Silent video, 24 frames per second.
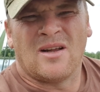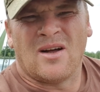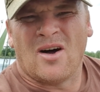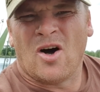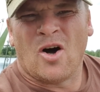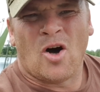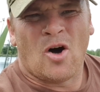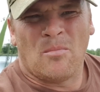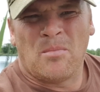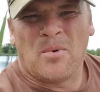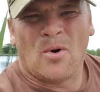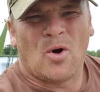
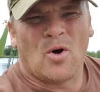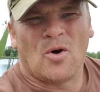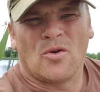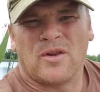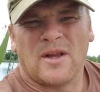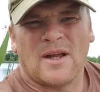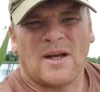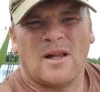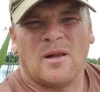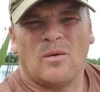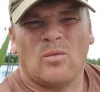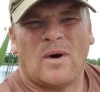
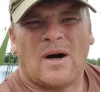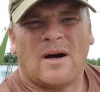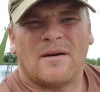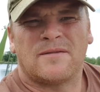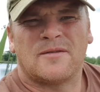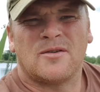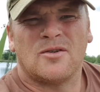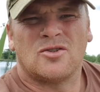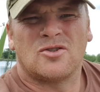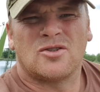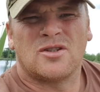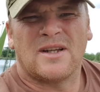both little
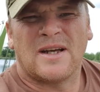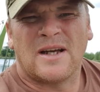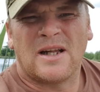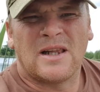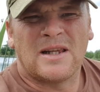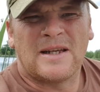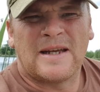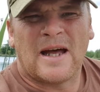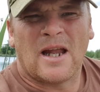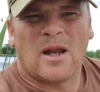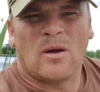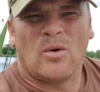wafters,
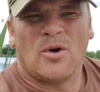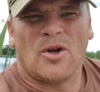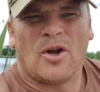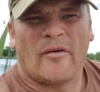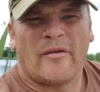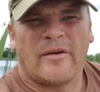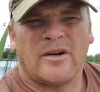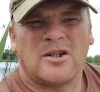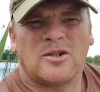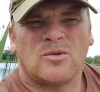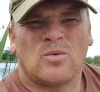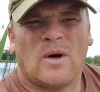little yellow and
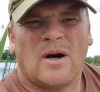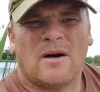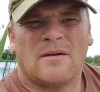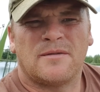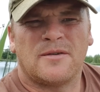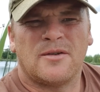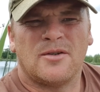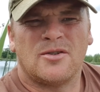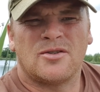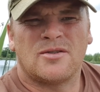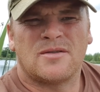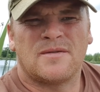orange
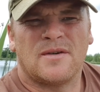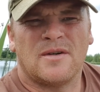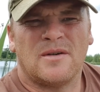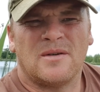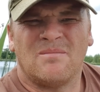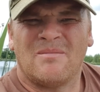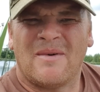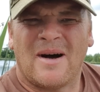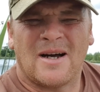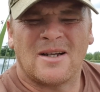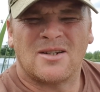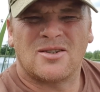wafters
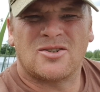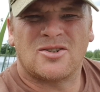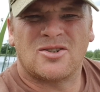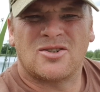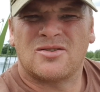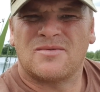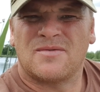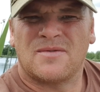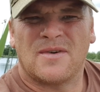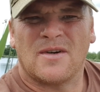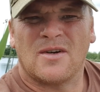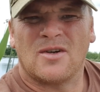
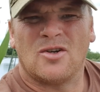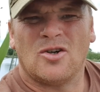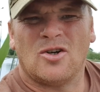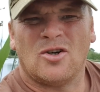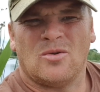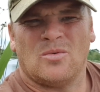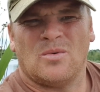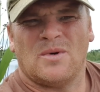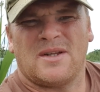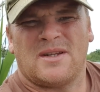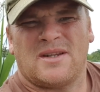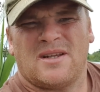for
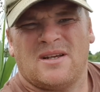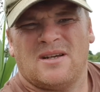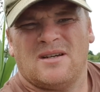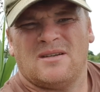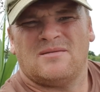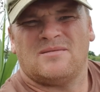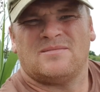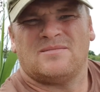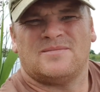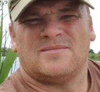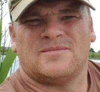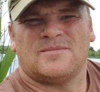go with
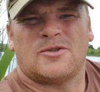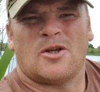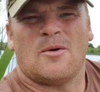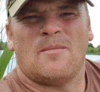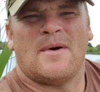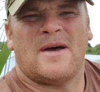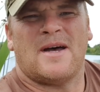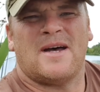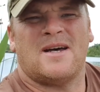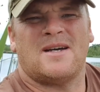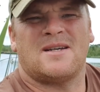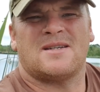the
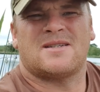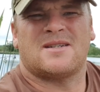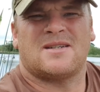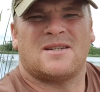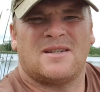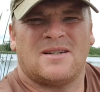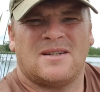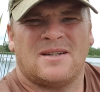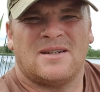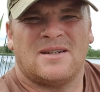maize.